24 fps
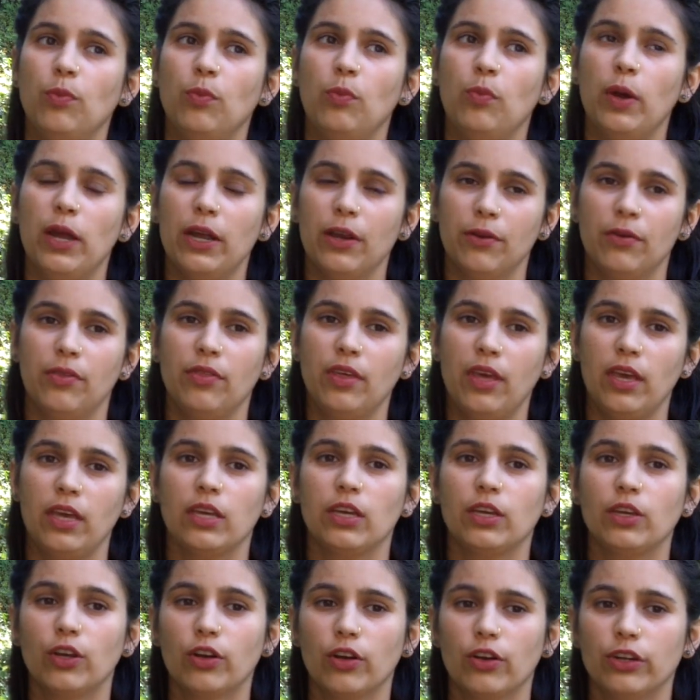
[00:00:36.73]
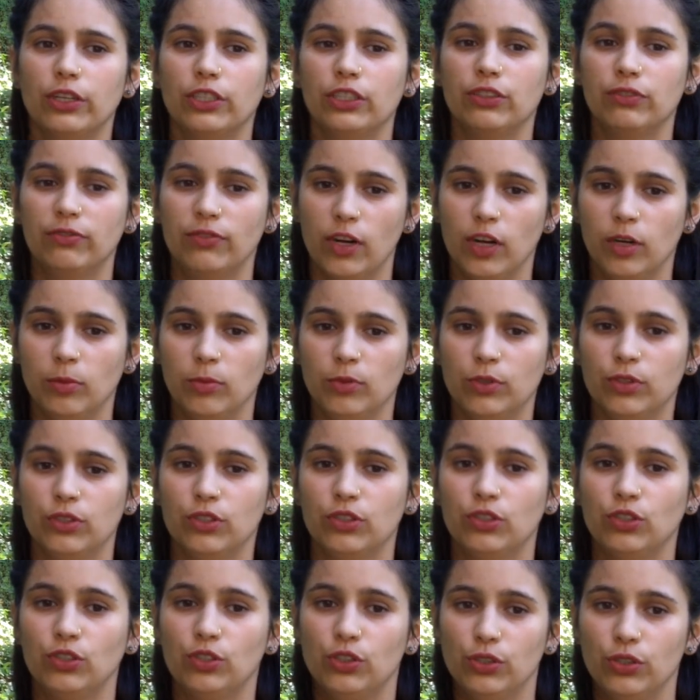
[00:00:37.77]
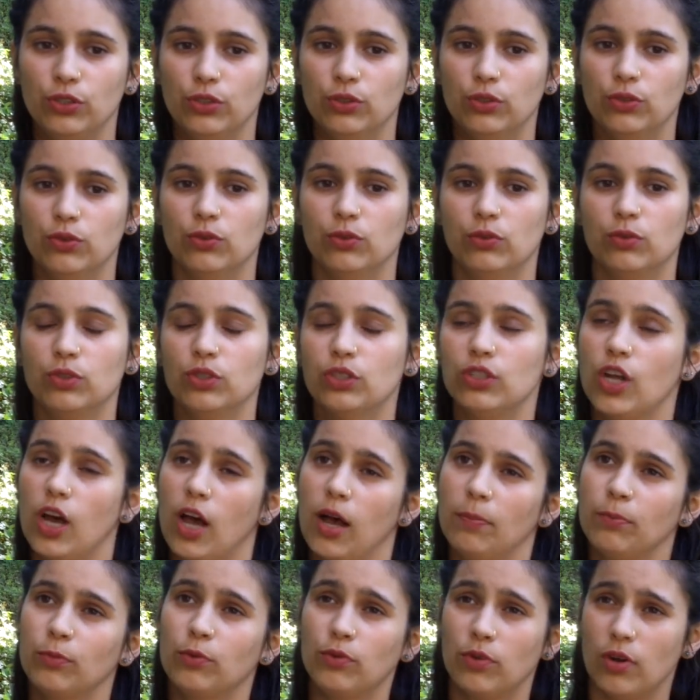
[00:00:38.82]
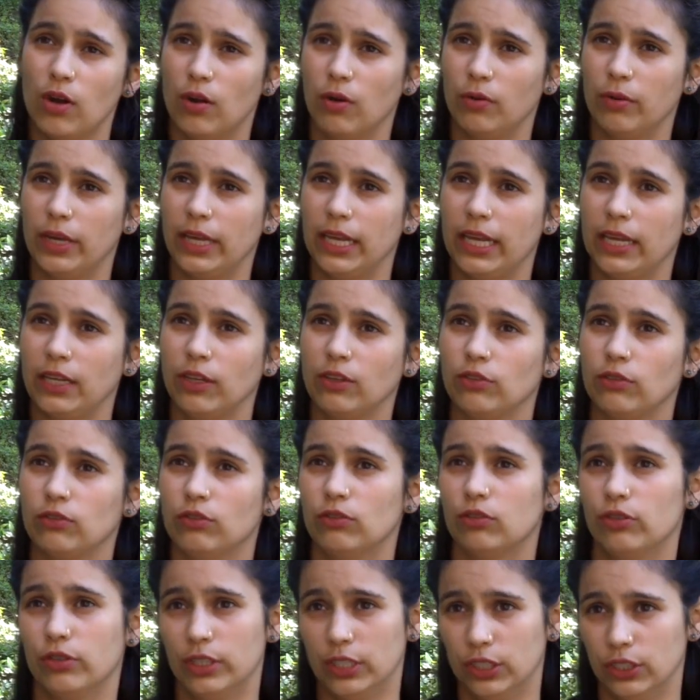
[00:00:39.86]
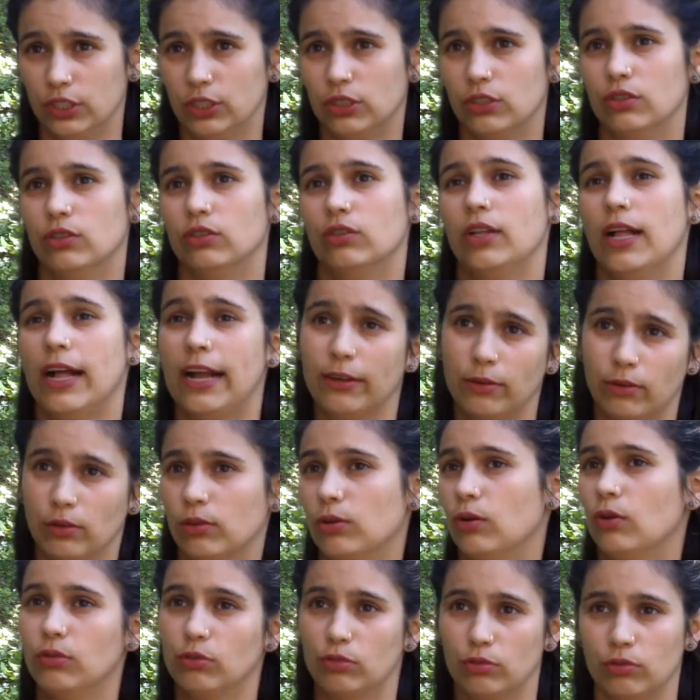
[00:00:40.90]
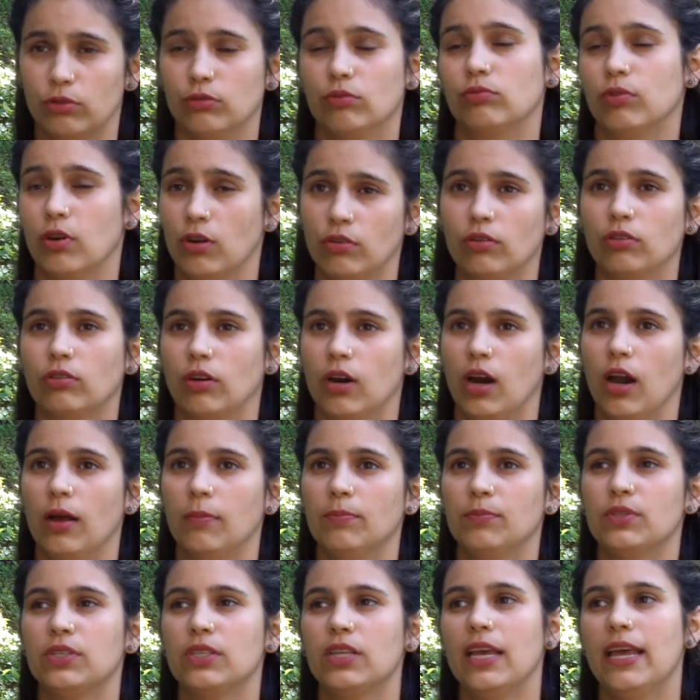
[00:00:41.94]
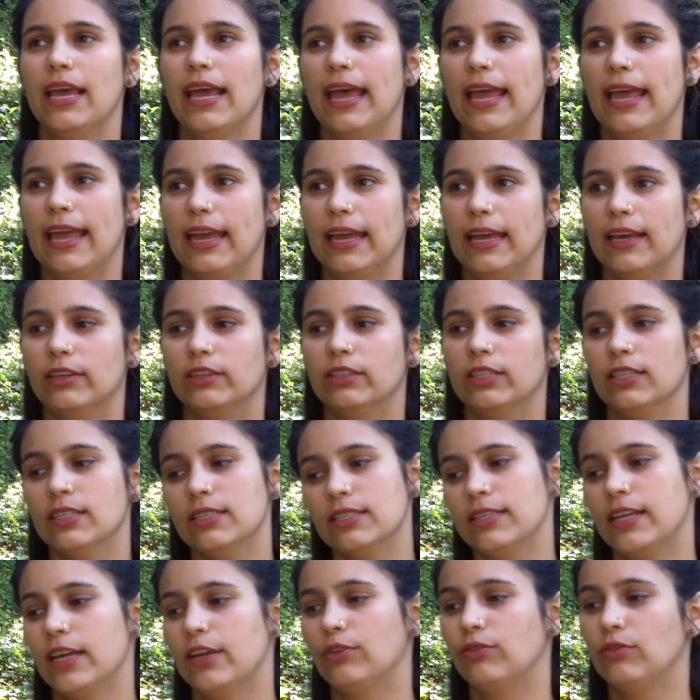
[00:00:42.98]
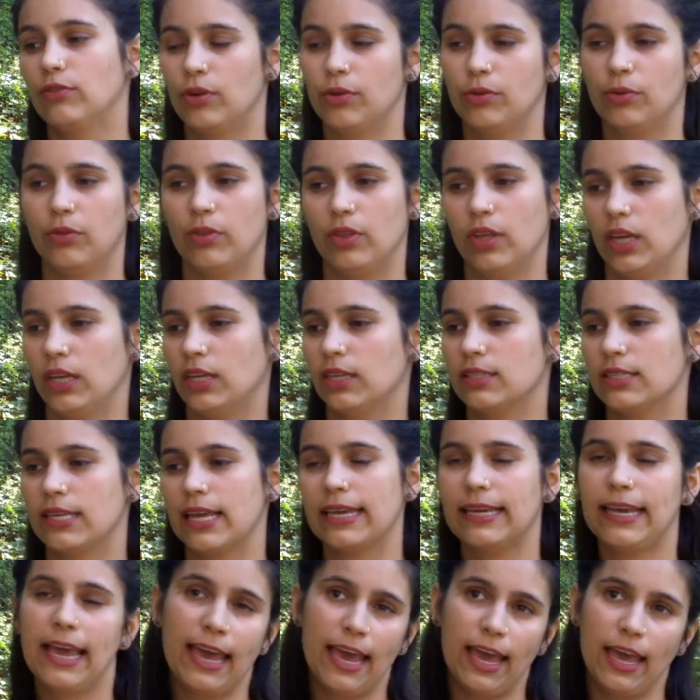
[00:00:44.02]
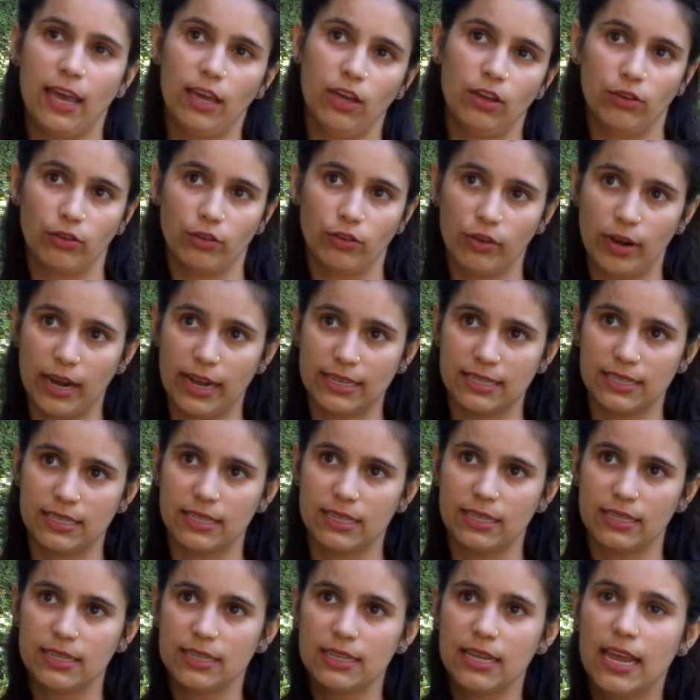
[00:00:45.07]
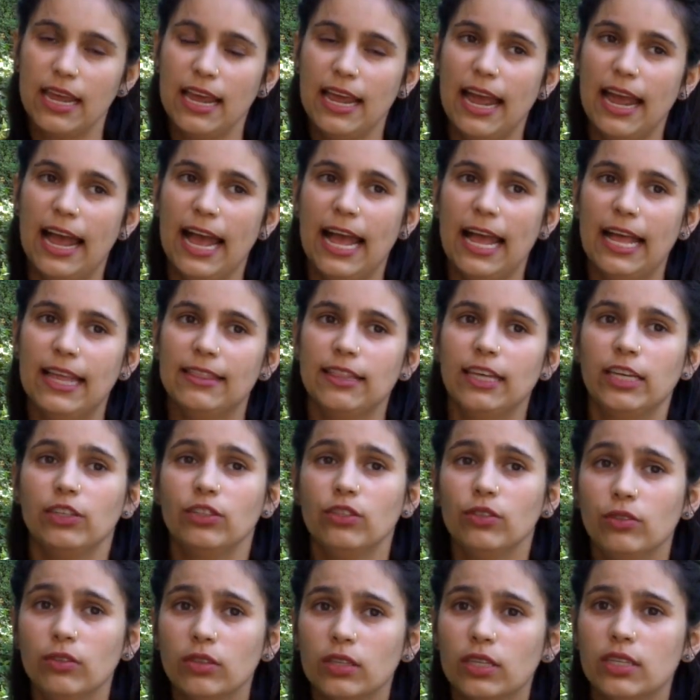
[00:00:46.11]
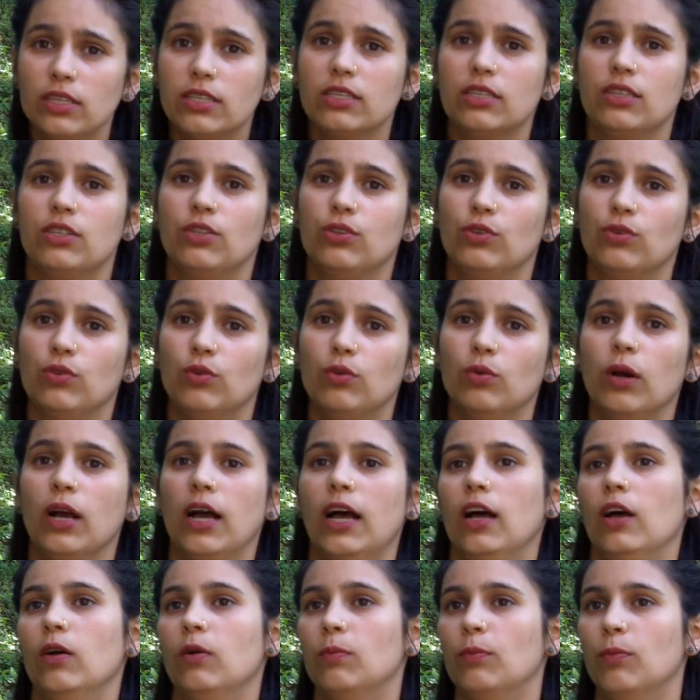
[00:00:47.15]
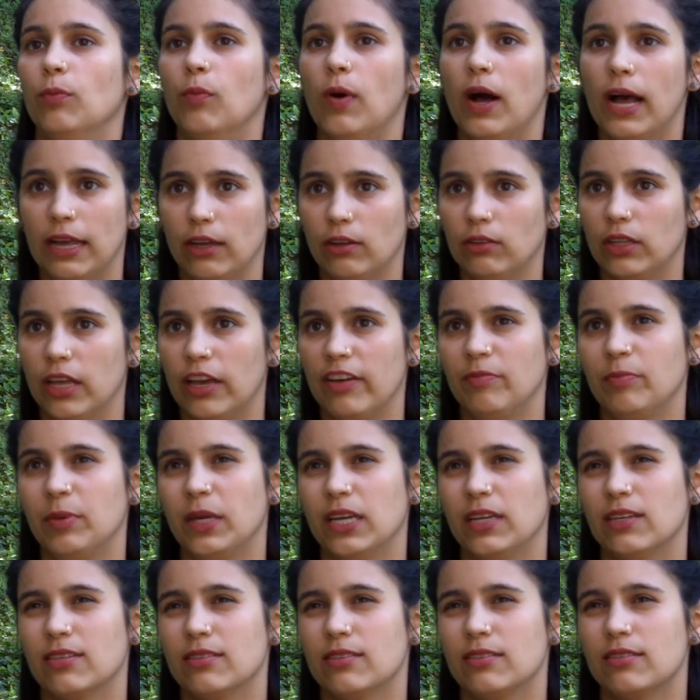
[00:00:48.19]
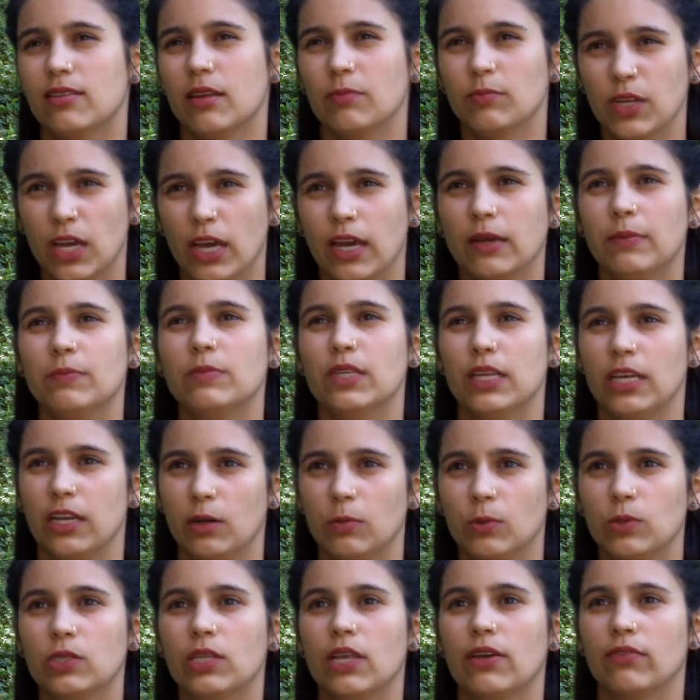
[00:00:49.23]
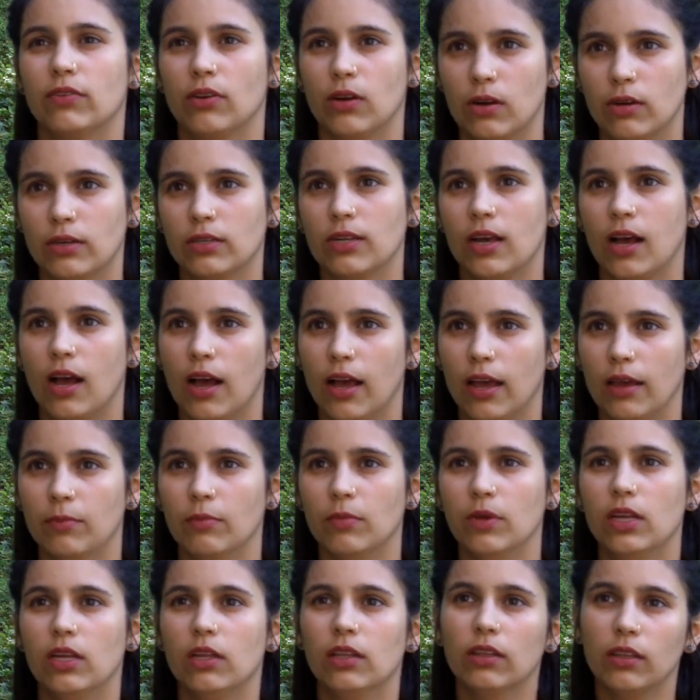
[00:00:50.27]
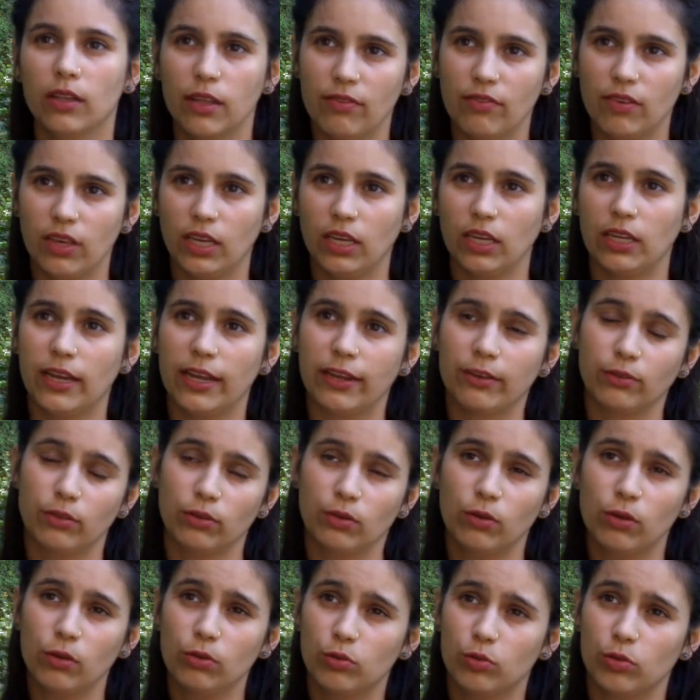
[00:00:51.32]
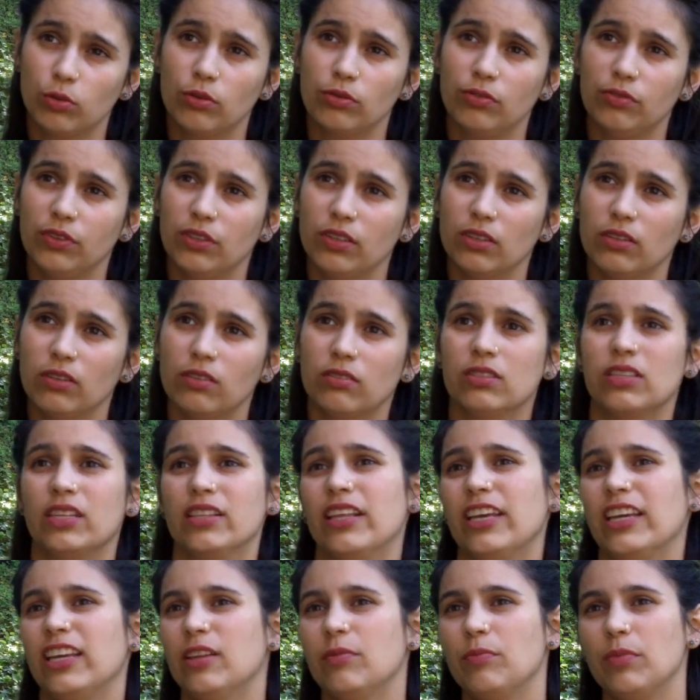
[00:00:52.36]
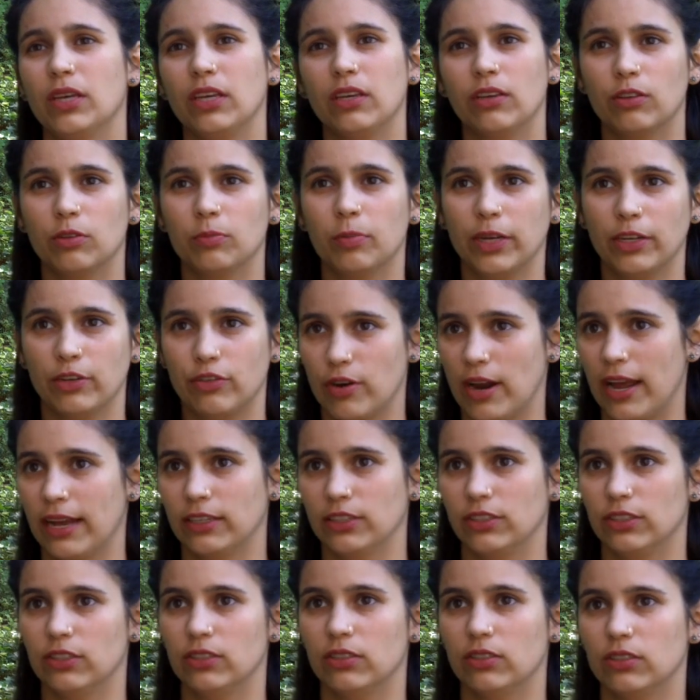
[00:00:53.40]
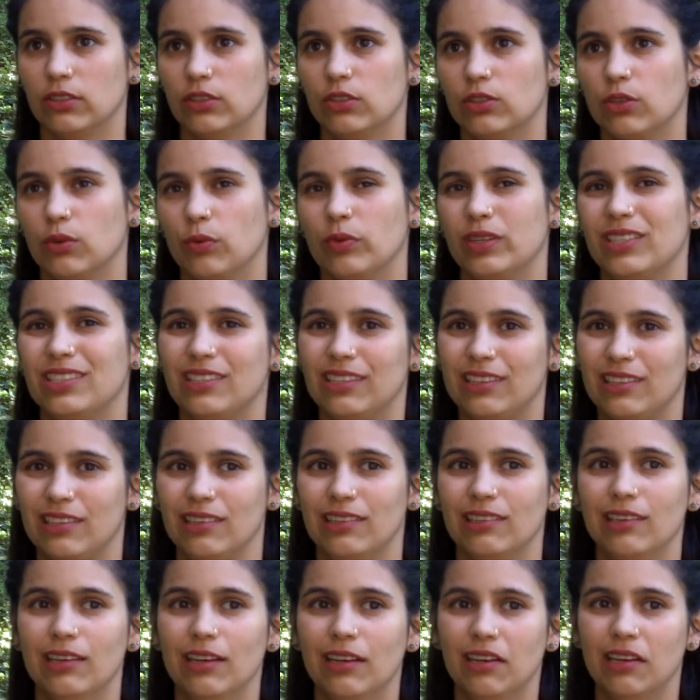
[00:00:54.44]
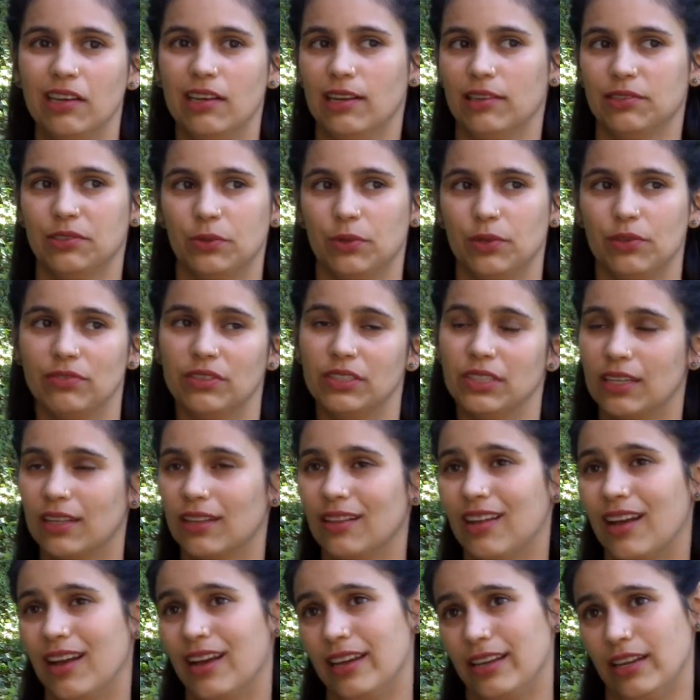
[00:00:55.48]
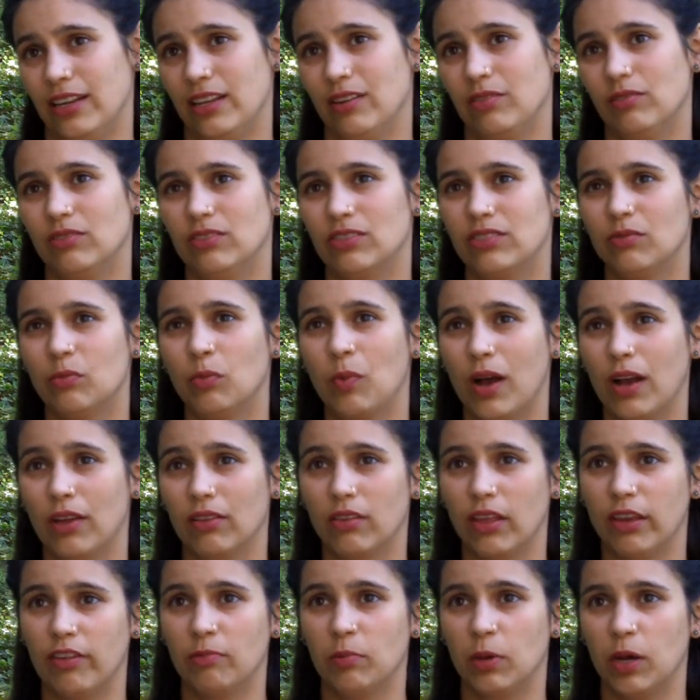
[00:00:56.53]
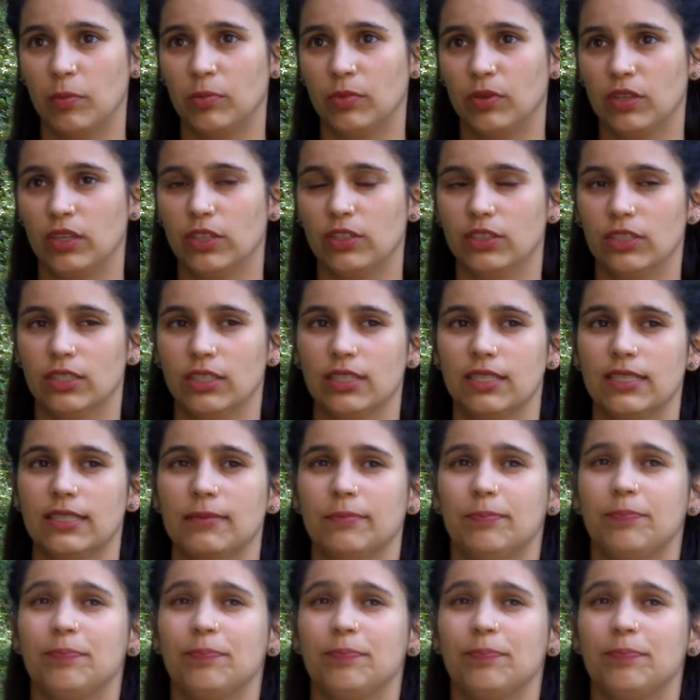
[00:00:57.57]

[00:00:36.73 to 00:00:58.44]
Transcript: where they encourage farmers to stop growing traditional agricultural row crops and instead grow things like hay or grasses. And they do this to help wildlife because sometimes animals have a hard time living in agricultural fields and they can be killed by tractors. And so we see sort of a decline in wildlife populations.